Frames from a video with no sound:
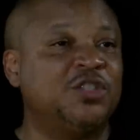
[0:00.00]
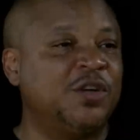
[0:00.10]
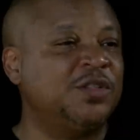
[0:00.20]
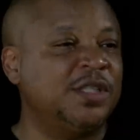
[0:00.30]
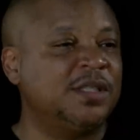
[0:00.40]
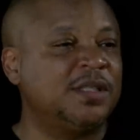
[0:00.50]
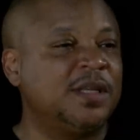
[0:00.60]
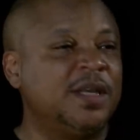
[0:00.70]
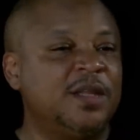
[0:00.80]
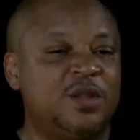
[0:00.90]
churches
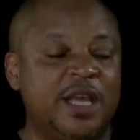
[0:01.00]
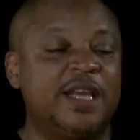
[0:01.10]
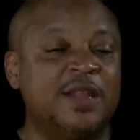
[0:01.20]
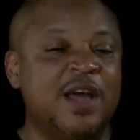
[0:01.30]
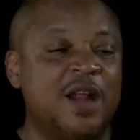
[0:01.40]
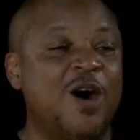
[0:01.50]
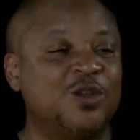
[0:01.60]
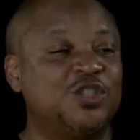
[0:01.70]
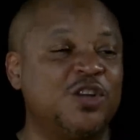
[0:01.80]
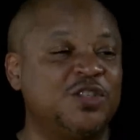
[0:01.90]
thinking that
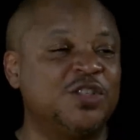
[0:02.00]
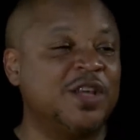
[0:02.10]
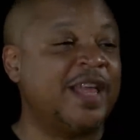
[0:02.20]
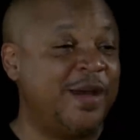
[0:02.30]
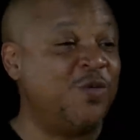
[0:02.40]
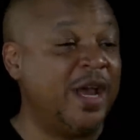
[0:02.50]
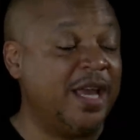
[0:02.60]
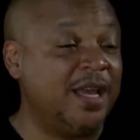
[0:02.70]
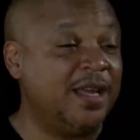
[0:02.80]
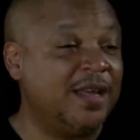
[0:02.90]
all churches are that
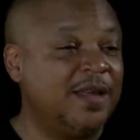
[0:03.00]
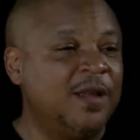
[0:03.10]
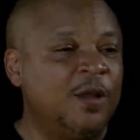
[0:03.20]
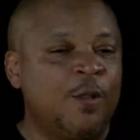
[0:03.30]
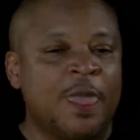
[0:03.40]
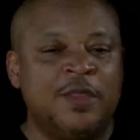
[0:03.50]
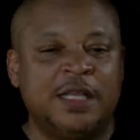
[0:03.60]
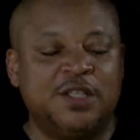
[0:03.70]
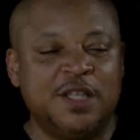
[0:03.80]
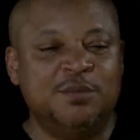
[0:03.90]
way. Mm-hmm. They
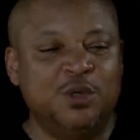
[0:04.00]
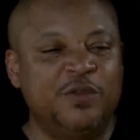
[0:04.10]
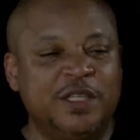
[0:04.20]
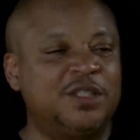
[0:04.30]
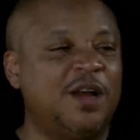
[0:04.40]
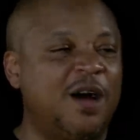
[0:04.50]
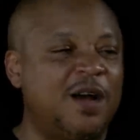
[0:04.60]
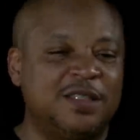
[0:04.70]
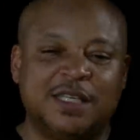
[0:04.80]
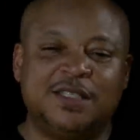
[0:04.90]
see the movie
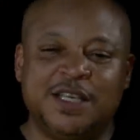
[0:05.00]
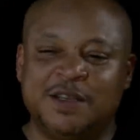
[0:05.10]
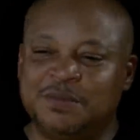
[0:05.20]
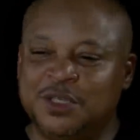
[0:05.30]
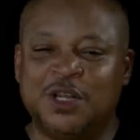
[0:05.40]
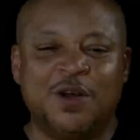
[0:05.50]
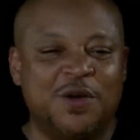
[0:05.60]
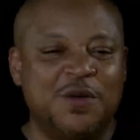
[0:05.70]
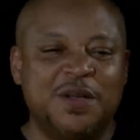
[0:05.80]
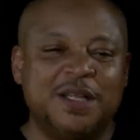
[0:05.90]
stars, they see them, you
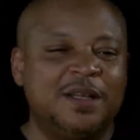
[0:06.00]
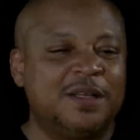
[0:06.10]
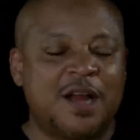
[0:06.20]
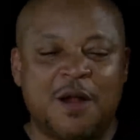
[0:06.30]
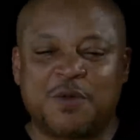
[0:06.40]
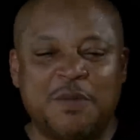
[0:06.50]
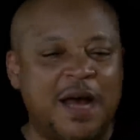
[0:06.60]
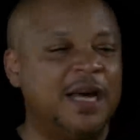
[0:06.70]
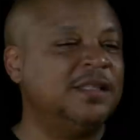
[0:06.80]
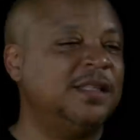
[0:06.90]
know,
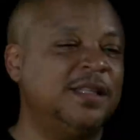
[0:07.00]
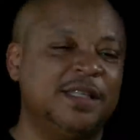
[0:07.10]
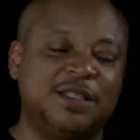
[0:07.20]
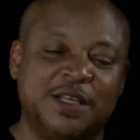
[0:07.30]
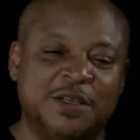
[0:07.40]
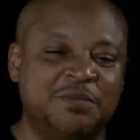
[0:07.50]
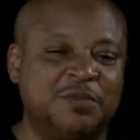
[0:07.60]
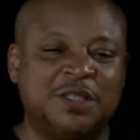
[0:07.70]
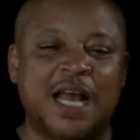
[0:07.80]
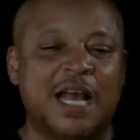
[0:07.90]
Compromise, and they see them
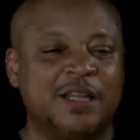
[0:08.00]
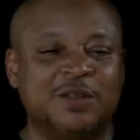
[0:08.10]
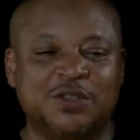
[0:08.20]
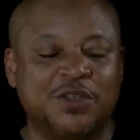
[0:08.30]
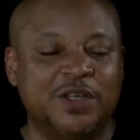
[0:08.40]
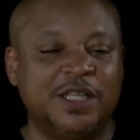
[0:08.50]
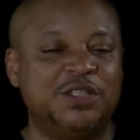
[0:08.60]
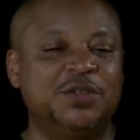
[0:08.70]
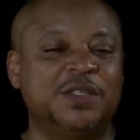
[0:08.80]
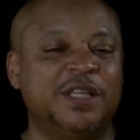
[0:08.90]
silent on certain
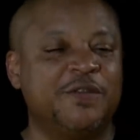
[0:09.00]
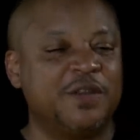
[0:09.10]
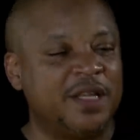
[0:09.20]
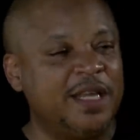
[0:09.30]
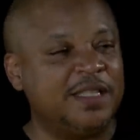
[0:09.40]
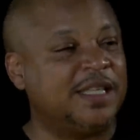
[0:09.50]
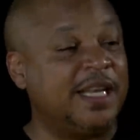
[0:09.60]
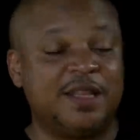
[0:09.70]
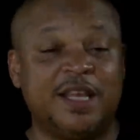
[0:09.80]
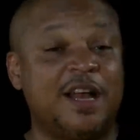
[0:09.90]
issues and different things and
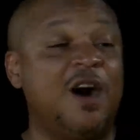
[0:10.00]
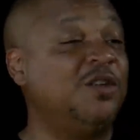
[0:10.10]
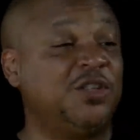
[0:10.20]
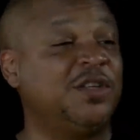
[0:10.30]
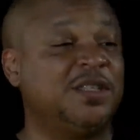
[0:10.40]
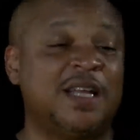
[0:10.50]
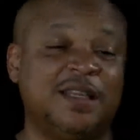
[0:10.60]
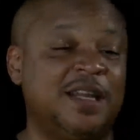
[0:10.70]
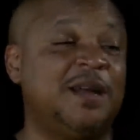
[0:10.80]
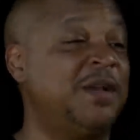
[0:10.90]
they think all churches like
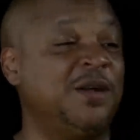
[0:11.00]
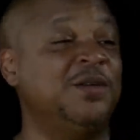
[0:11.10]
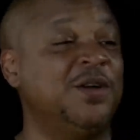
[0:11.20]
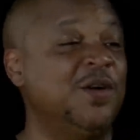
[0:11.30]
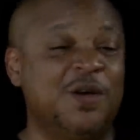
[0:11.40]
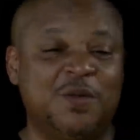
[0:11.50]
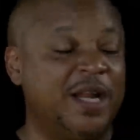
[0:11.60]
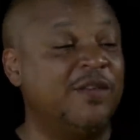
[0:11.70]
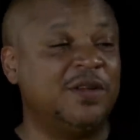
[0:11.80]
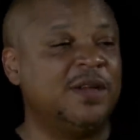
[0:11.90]
that i'm not going to go or
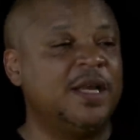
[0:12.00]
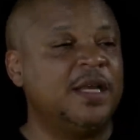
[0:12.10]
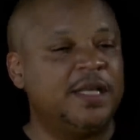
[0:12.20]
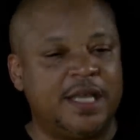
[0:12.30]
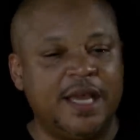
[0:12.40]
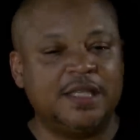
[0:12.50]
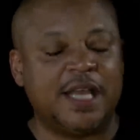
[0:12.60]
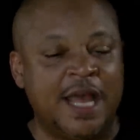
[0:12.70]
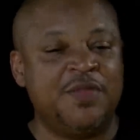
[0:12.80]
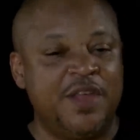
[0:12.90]
whatever the case
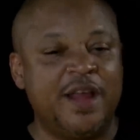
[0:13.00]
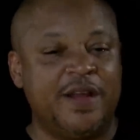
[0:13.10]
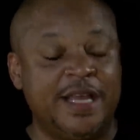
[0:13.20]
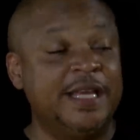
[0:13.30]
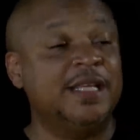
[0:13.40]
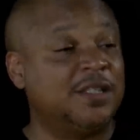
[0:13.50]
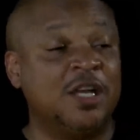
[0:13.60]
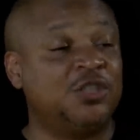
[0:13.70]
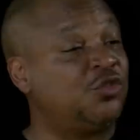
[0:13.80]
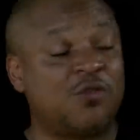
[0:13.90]
and there is
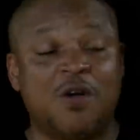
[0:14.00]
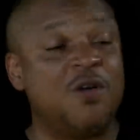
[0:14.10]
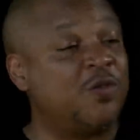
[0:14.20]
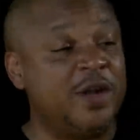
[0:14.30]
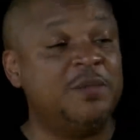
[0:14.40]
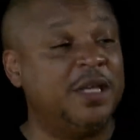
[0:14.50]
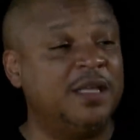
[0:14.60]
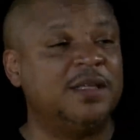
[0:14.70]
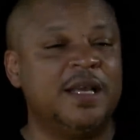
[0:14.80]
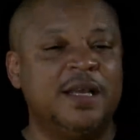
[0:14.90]
a strong
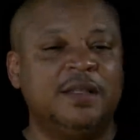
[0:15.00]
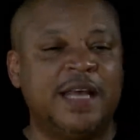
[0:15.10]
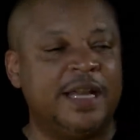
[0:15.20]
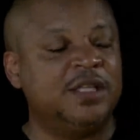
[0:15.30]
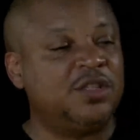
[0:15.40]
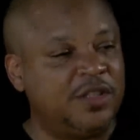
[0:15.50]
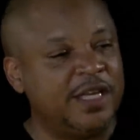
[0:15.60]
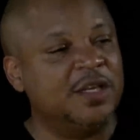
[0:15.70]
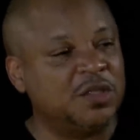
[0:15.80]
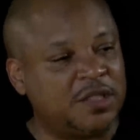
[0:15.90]
remnant that is
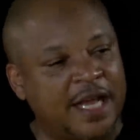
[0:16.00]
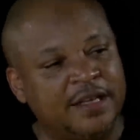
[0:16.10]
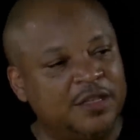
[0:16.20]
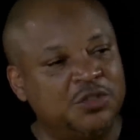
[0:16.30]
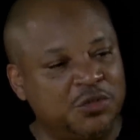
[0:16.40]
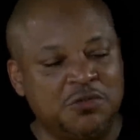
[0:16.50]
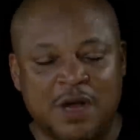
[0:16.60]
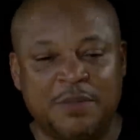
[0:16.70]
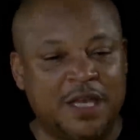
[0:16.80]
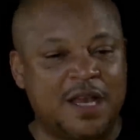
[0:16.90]
still standing true
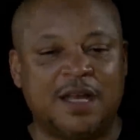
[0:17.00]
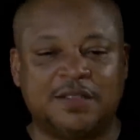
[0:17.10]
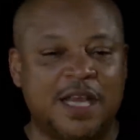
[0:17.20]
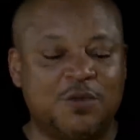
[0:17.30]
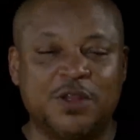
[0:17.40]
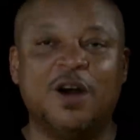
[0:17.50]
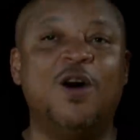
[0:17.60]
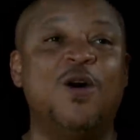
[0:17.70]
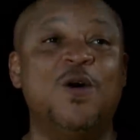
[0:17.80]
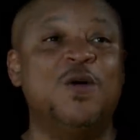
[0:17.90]
i'm in contact with a
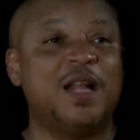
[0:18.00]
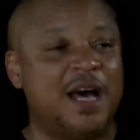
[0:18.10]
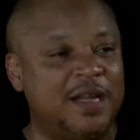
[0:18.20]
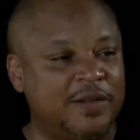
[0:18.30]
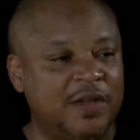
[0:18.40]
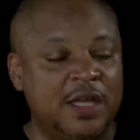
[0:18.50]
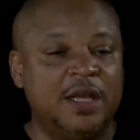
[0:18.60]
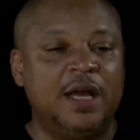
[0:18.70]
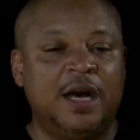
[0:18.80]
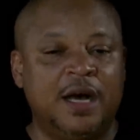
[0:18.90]
whole lot of
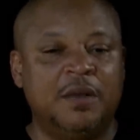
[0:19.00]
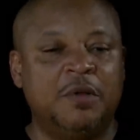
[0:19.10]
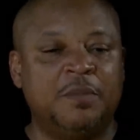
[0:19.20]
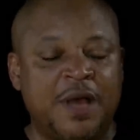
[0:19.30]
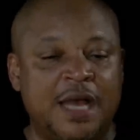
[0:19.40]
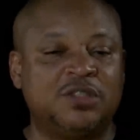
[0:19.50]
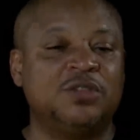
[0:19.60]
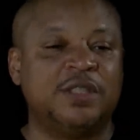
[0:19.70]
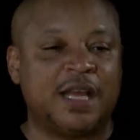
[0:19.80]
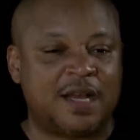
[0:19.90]
uh,
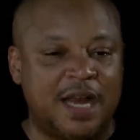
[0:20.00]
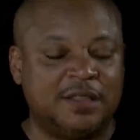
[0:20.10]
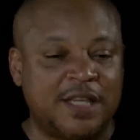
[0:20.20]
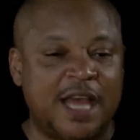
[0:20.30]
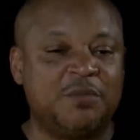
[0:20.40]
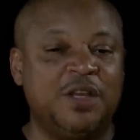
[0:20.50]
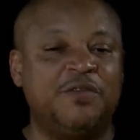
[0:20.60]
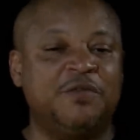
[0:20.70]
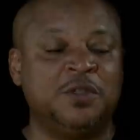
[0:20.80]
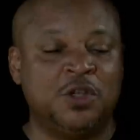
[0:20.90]
pastors that contact me,
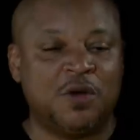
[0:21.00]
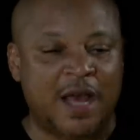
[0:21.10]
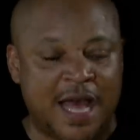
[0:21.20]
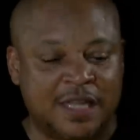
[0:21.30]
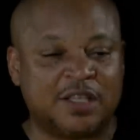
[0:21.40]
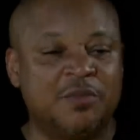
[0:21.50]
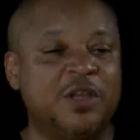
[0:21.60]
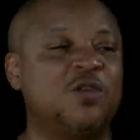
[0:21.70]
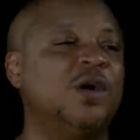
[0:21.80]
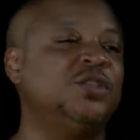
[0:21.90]
you know, asking me
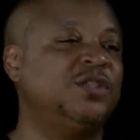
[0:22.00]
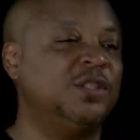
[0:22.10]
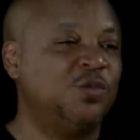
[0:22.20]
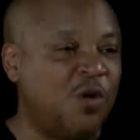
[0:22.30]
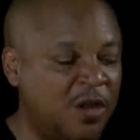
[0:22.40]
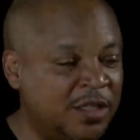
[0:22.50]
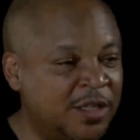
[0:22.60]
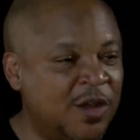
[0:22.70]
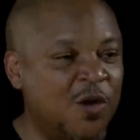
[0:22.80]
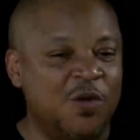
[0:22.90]
questions, wanting to
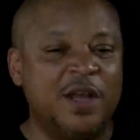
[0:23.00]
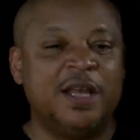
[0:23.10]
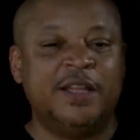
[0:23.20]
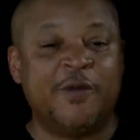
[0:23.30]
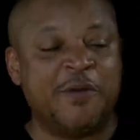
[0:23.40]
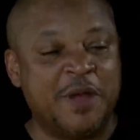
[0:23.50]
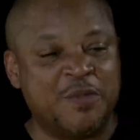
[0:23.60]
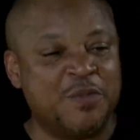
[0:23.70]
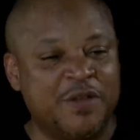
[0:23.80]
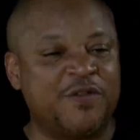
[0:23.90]
know. They
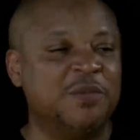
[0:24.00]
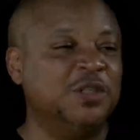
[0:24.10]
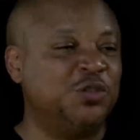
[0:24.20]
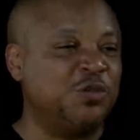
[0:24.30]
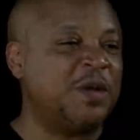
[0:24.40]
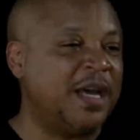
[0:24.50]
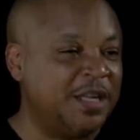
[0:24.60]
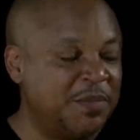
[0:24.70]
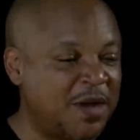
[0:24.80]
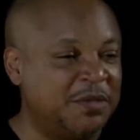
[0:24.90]
remember me from the Truth Behind
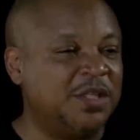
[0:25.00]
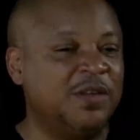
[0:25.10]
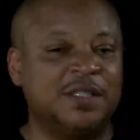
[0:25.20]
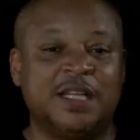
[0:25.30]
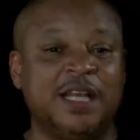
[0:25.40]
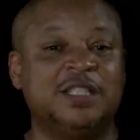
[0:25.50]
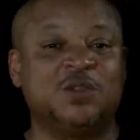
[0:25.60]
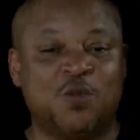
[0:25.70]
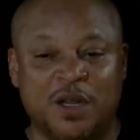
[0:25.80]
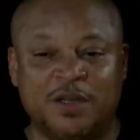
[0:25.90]
Hip Hop series and they
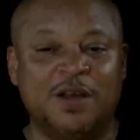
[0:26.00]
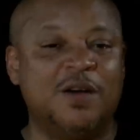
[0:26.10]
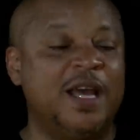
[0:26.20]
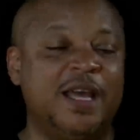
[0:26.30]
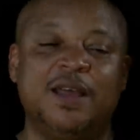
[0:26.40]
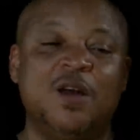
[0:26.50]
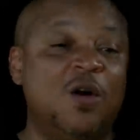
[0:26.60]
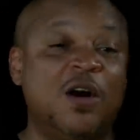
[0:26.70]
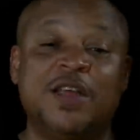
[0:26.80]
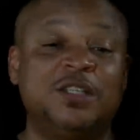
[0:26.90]
just want to know, hey,
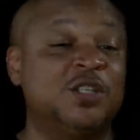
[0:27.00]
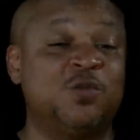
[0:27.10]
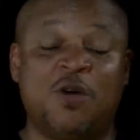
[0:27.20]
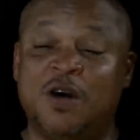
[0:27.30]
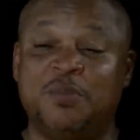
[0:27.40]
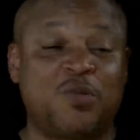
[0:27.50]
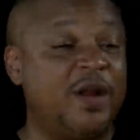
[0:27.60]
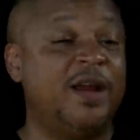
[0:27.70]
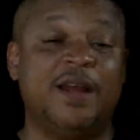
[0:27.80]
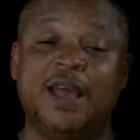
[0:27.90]
or they just want
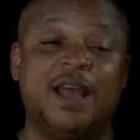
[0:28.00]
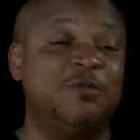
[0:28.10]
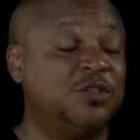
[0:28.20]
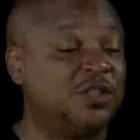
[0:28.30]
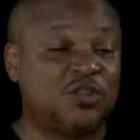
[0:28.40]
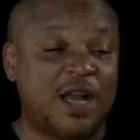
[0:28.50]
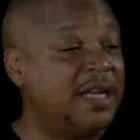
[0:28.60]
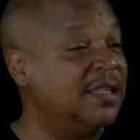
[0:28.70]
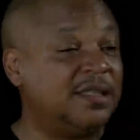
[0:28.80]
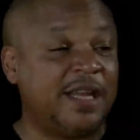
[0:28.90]
prayer. Hey, I'm just
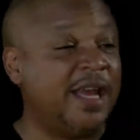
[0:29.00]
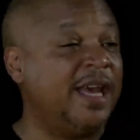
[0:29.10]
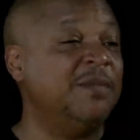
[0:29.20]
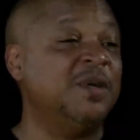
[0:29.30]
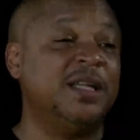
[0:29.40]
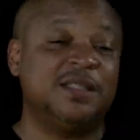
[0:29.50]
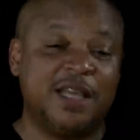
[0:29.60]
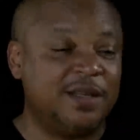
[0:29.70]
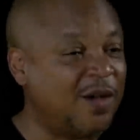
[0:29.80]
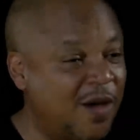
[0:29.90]
trying to stand, but it's
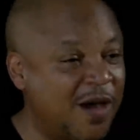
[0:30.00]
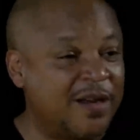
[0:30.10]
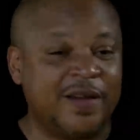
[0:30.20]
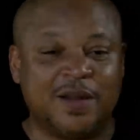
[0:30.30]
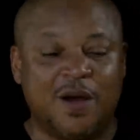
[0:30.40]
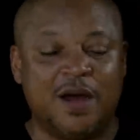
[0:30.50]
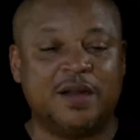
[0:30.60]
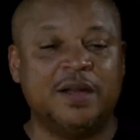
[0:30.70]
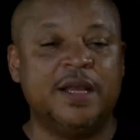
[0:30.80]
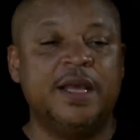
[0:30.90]
getting harder and
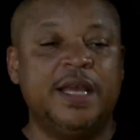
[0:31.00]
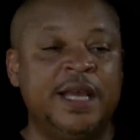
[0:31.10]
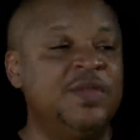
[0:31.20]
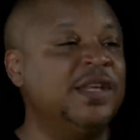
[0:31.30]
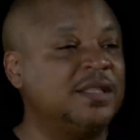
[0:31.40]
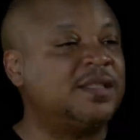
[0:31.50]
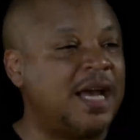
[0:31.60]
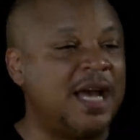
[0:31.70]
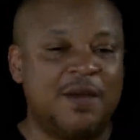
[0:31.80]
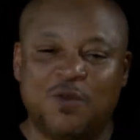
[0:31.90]
harder in this
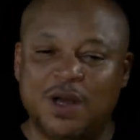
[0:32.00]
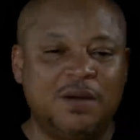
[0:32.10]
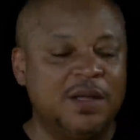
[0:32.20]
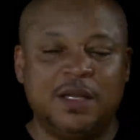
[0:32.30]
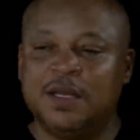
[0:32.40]
time. Well,